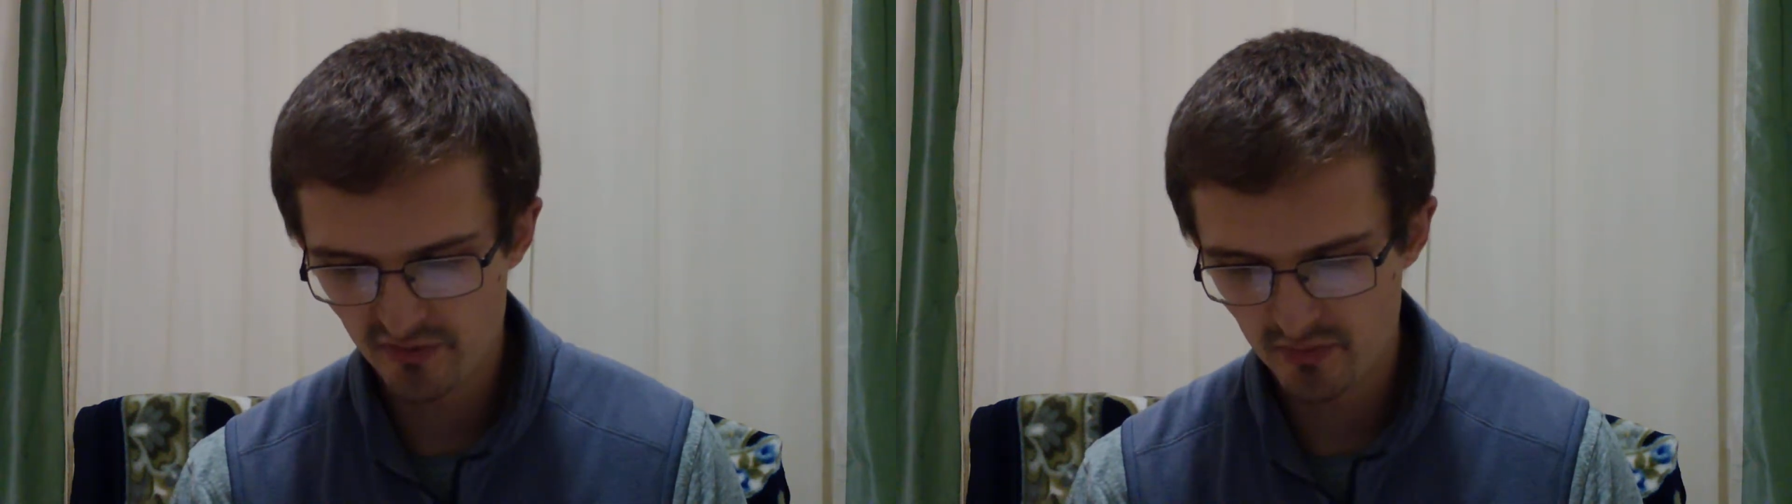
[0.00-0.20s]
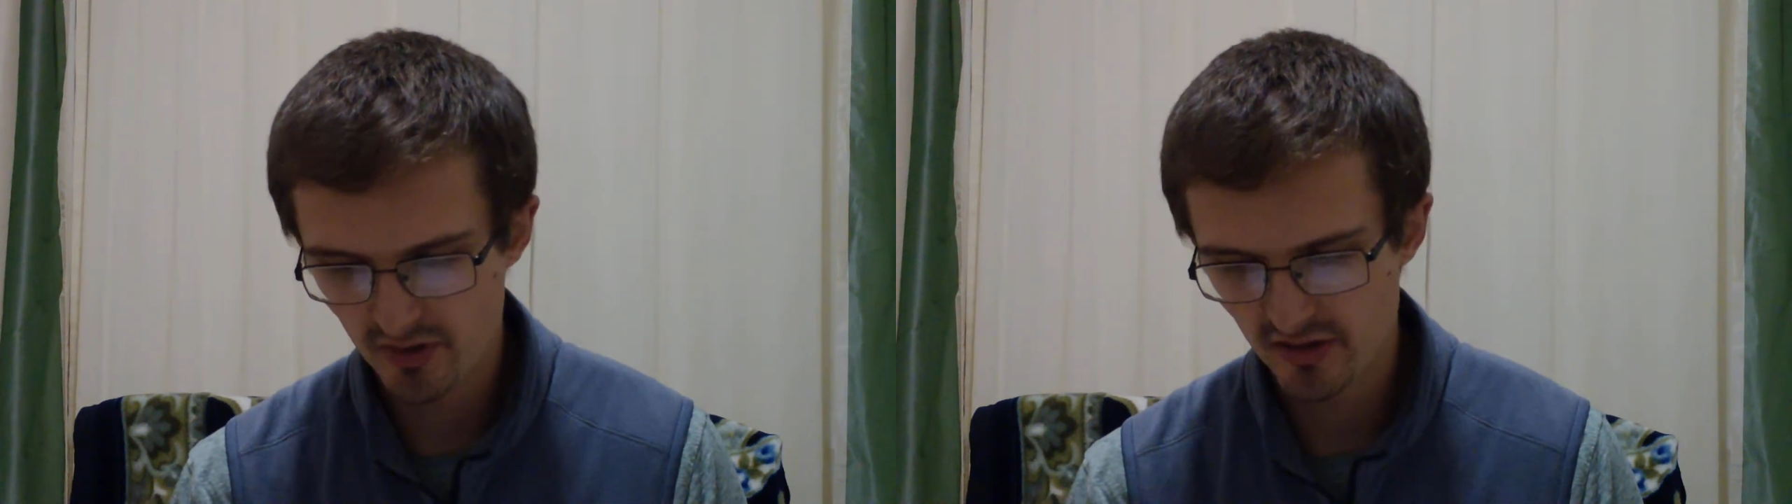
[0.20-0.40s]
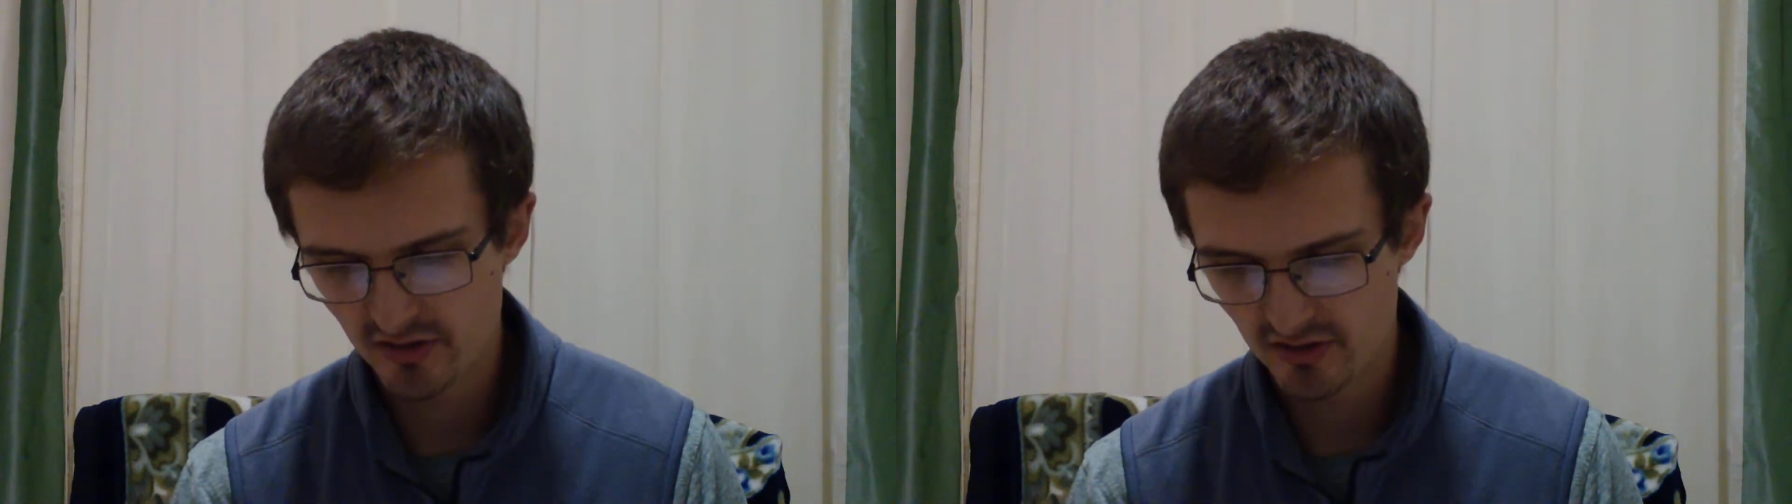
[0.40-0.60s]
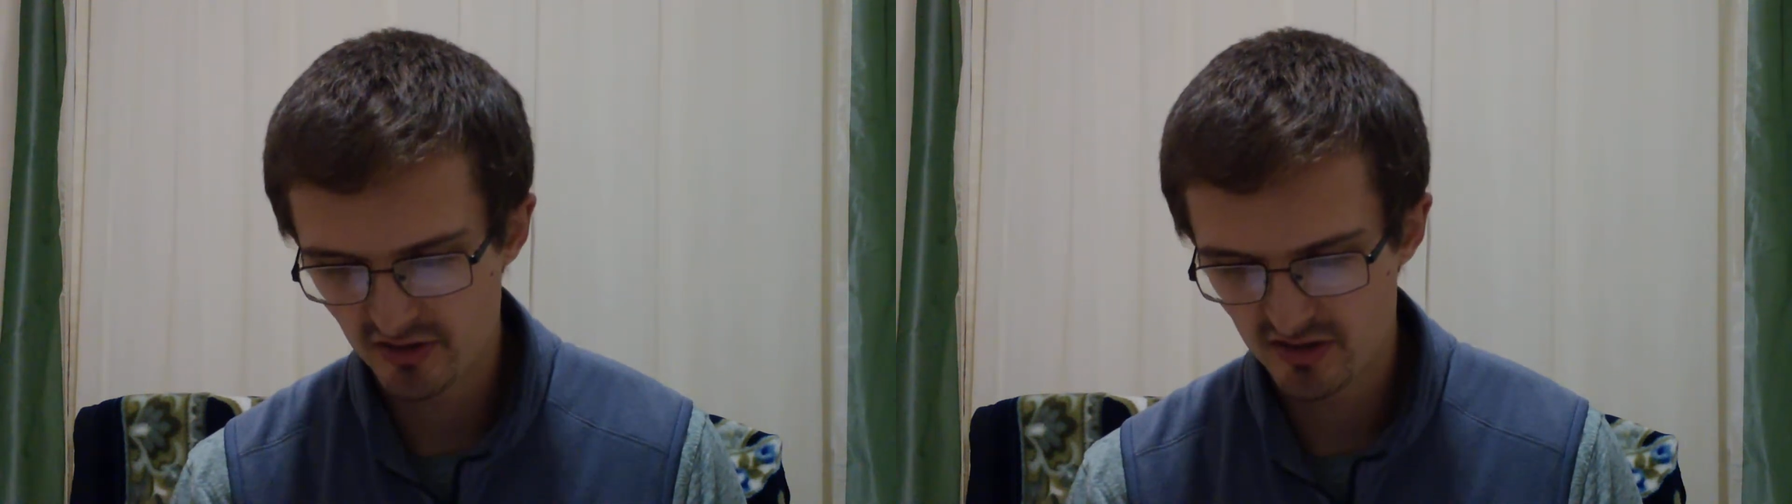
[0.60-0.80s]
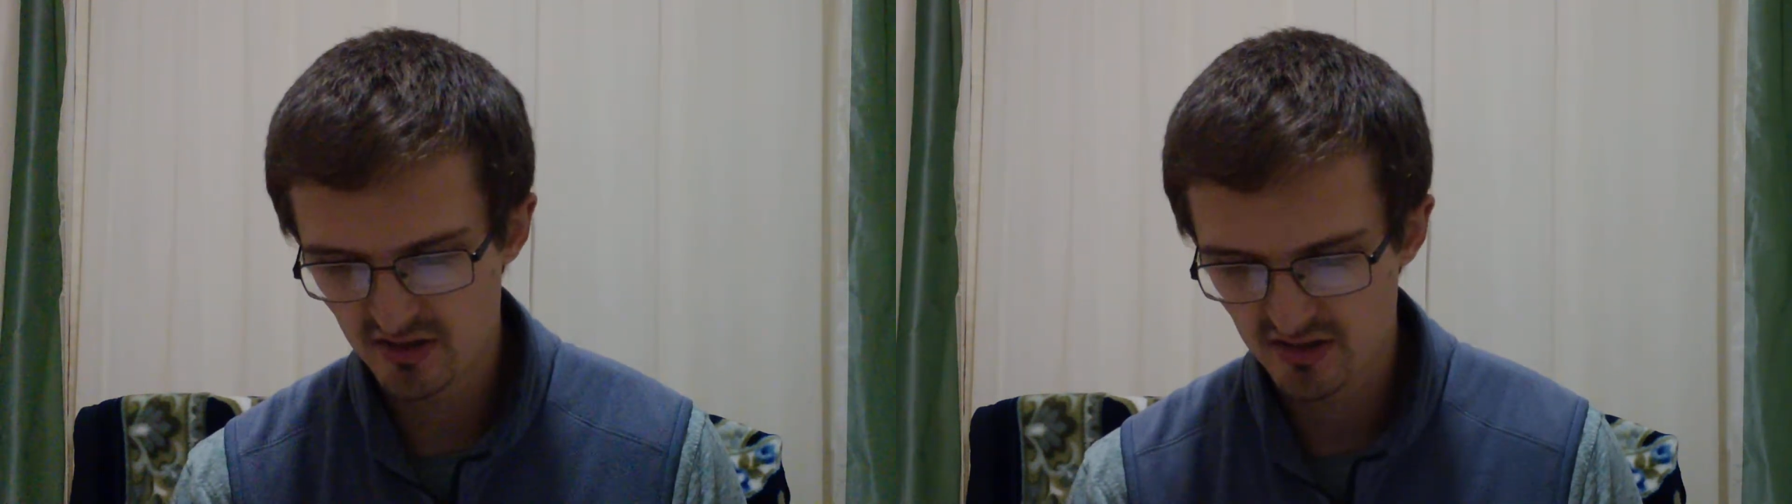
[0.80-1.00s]

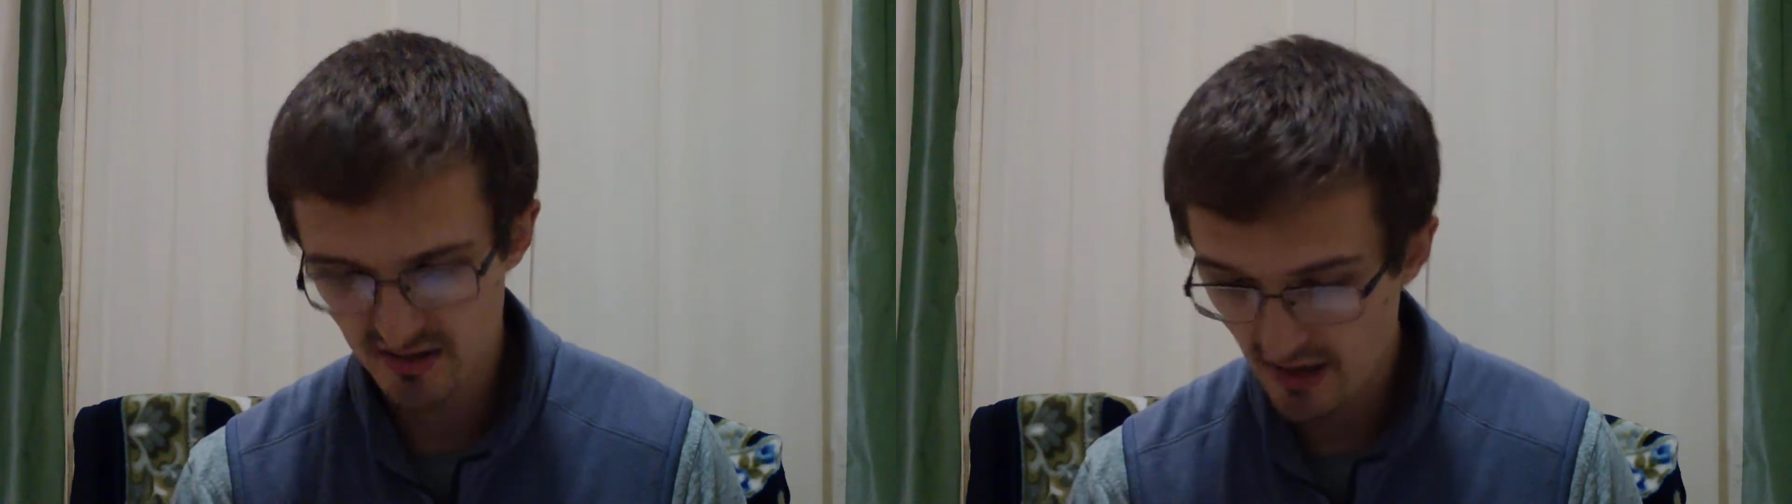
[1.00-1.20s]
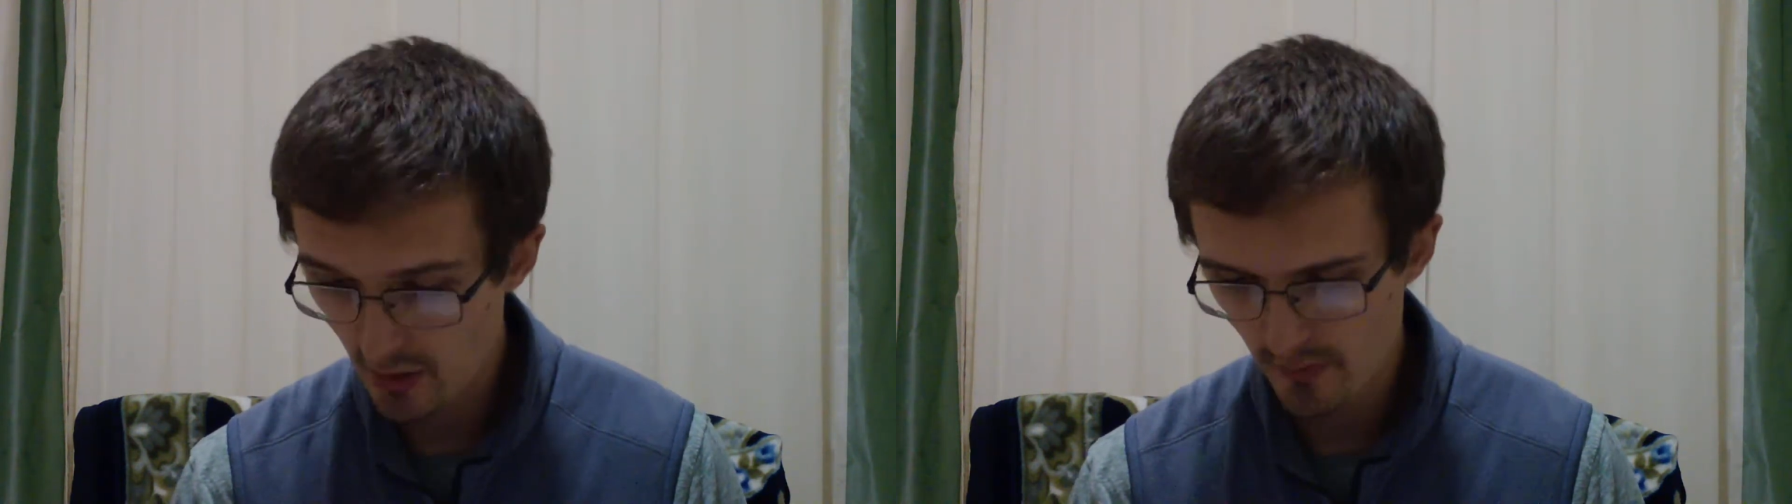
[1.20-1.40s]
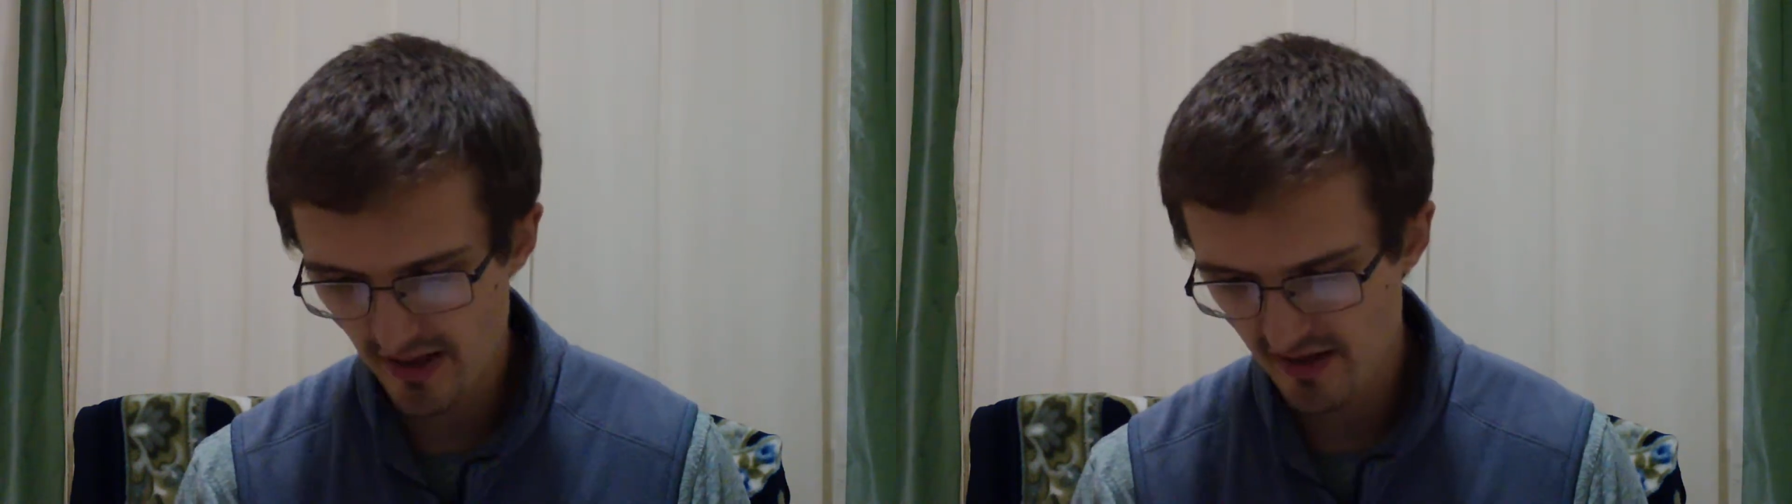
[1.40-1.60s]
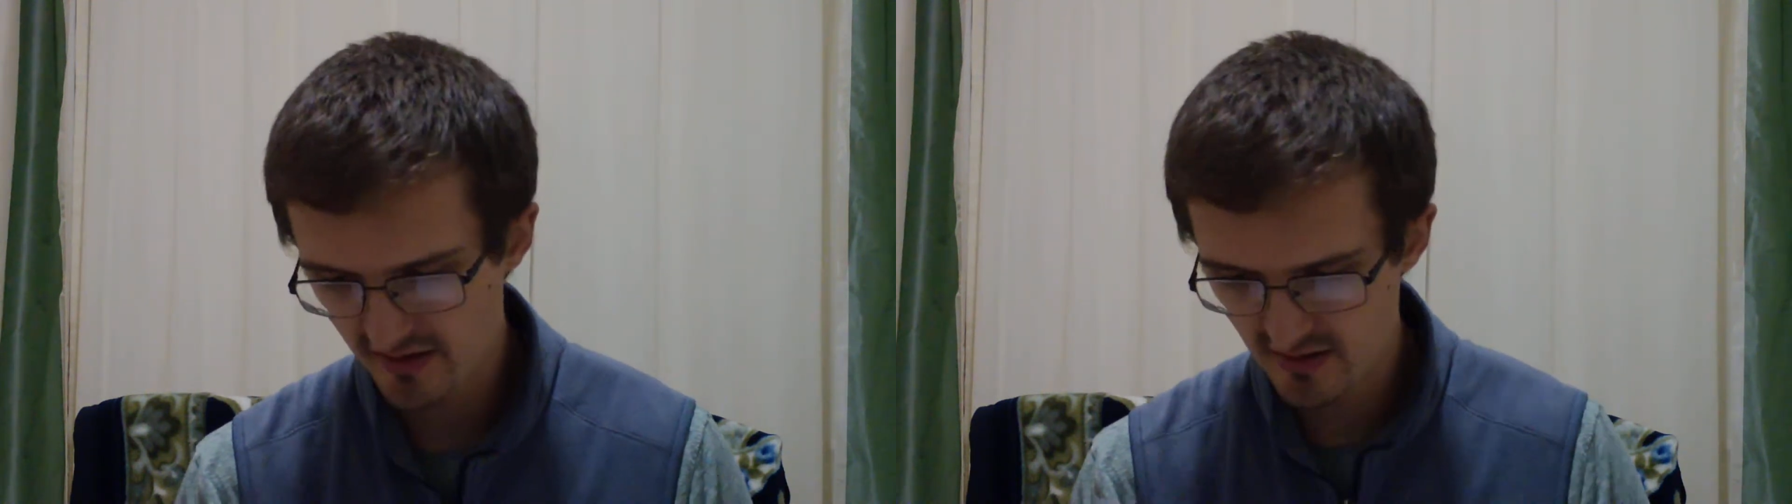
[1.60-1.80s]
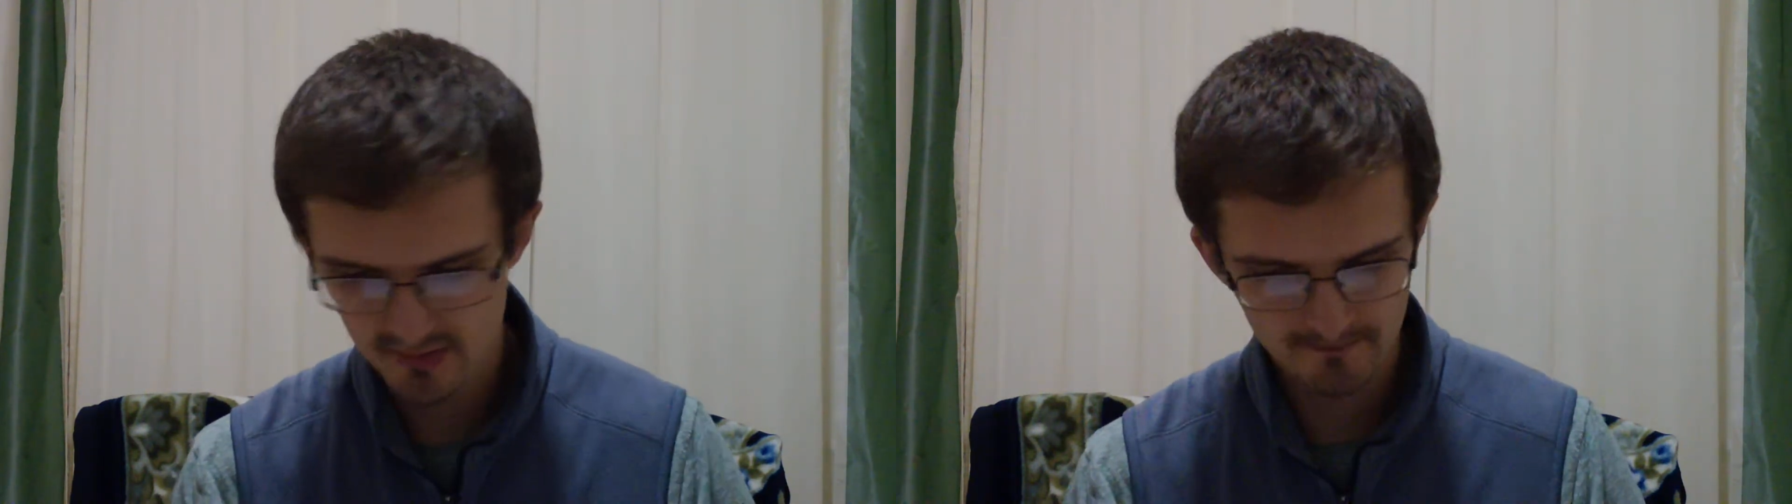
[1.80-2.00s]
predators, psychopaths,